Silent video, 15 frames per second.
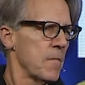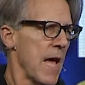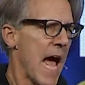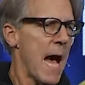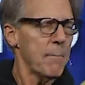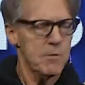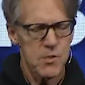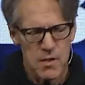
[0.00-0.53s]

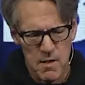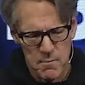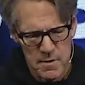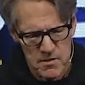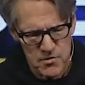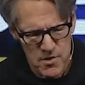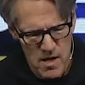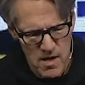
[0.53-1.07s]
Absalom,
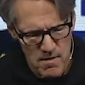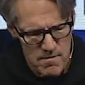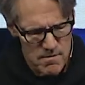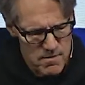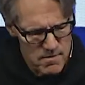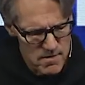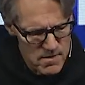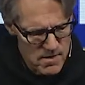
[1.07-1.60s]
his son,
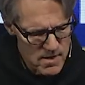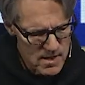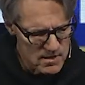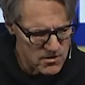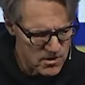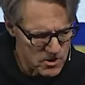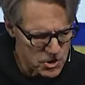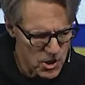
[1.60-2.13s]

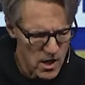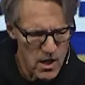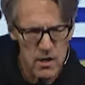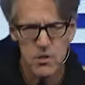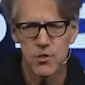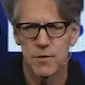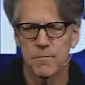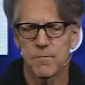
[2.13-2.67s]
is in
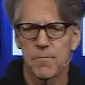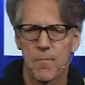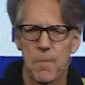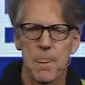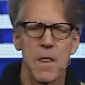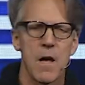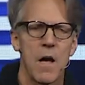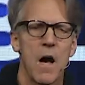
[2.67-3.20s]
charge.
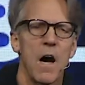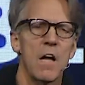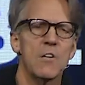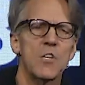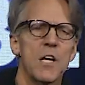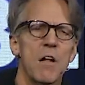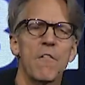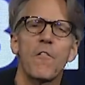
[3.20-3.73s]

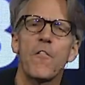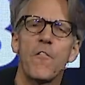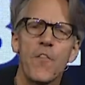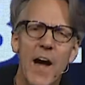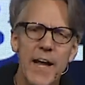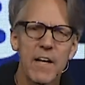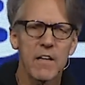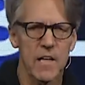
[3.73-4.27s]
Until
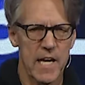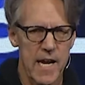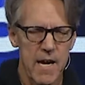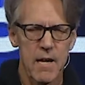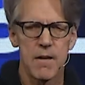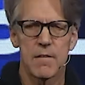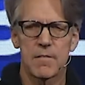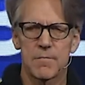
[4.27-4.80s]

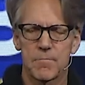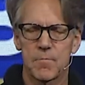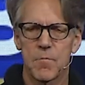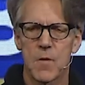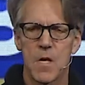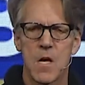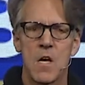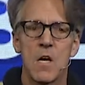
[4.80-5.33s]
finally,
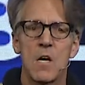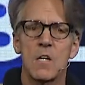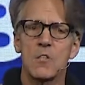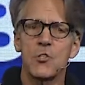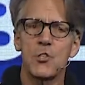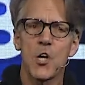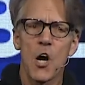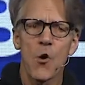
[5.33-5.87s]

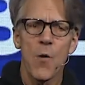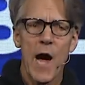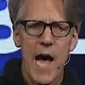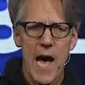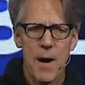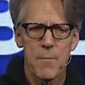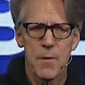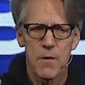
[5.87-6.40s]

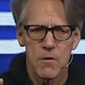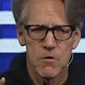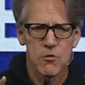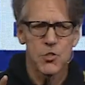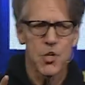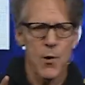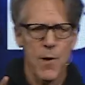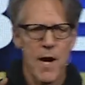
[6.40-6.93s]
Joab,
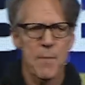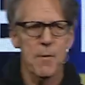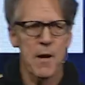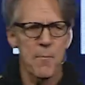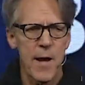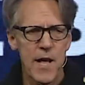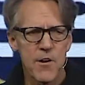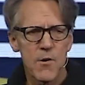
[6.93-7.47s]
who's Joab,
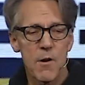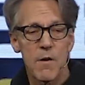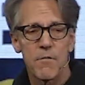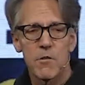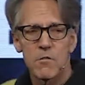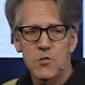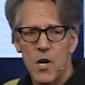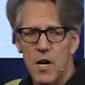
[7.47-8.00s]
commander
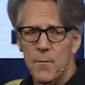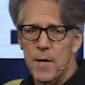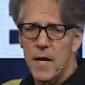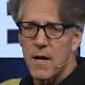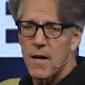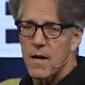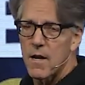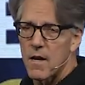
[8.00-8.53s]
of whose
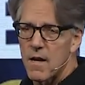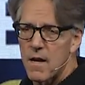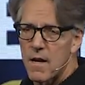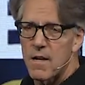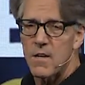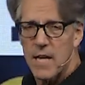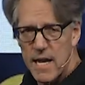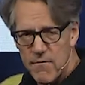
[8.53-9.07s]
army?
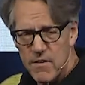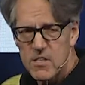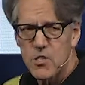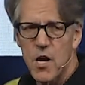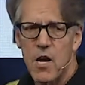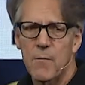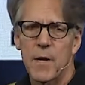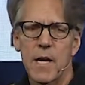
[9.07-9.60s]
David's
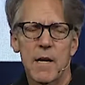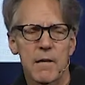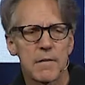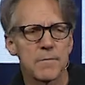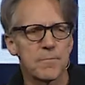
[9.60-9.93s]
army.